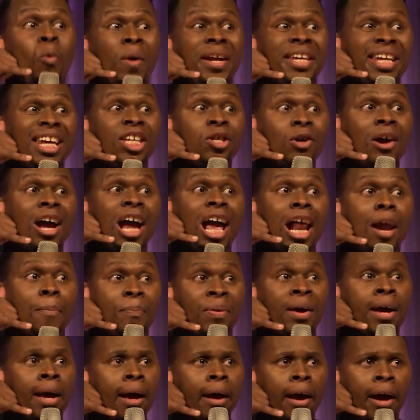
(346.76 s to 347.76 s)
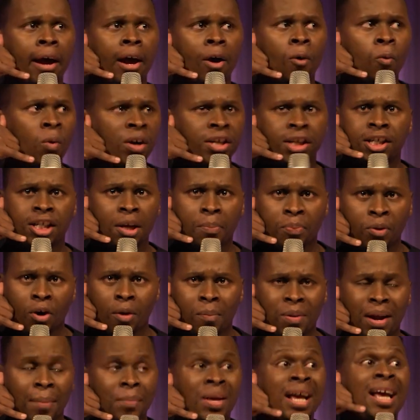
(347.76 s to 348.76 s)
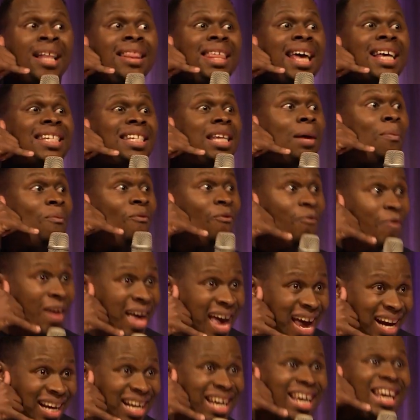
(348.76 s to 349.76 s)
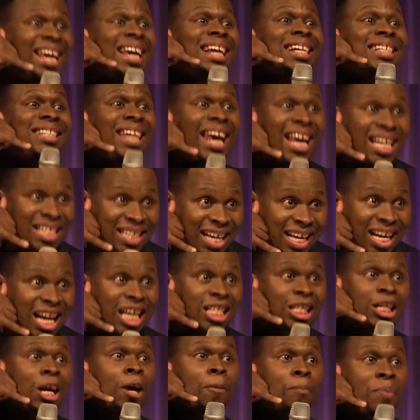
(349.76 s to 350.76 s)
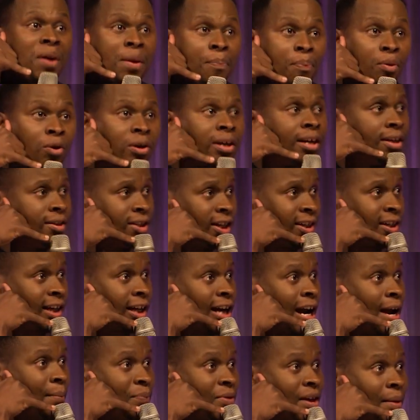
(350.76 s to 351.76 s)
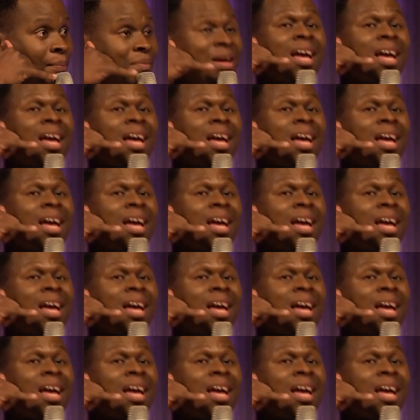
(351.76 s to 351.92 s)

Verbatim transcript: We need your help. Uh, what is the problem? There are some very dangerous people. Describe them.